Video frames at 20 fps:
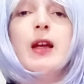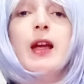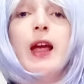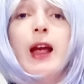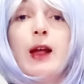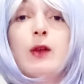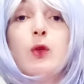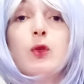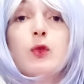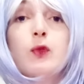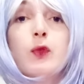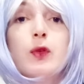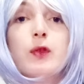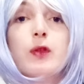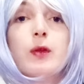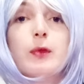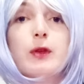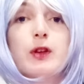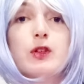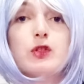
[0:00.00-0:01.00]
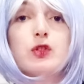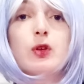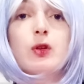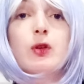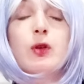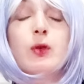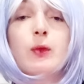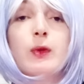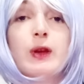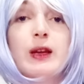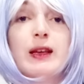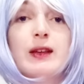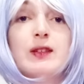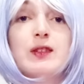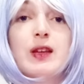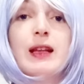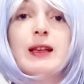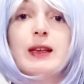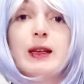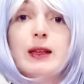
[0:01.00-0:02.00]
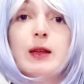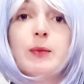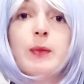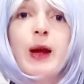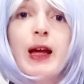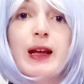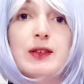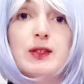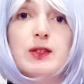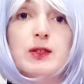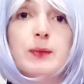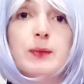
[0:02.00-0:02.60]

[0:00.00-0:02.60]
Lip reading: and not for the person who is a needy mess.